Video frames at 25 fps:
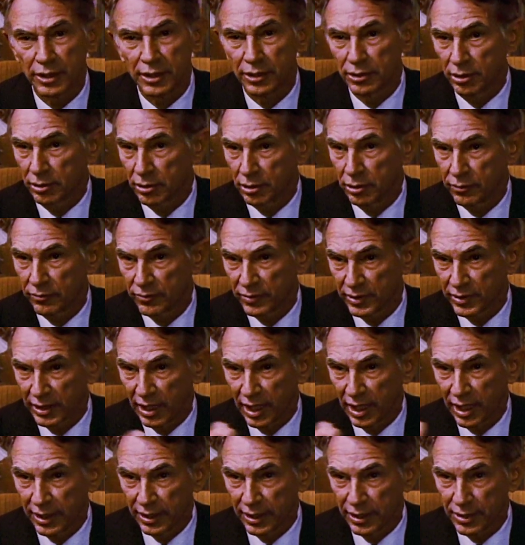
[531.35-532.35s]
They took over
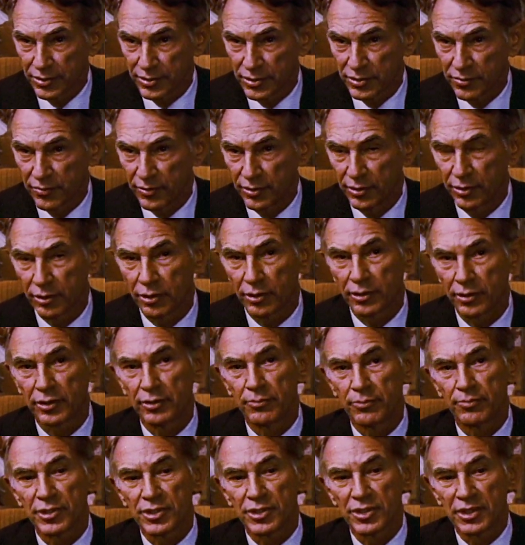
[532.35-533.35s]
the islands of the
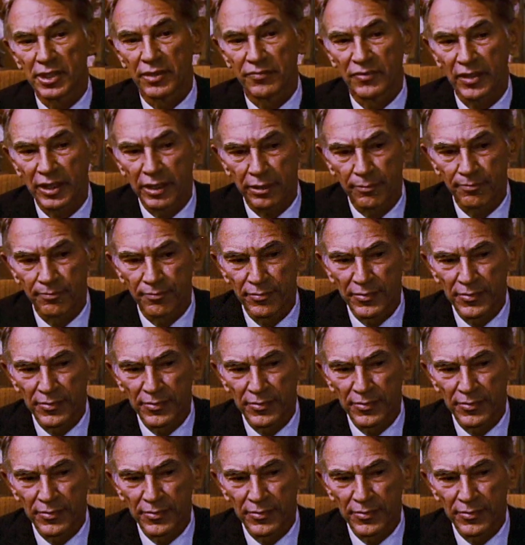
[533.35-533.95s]
northern Pacific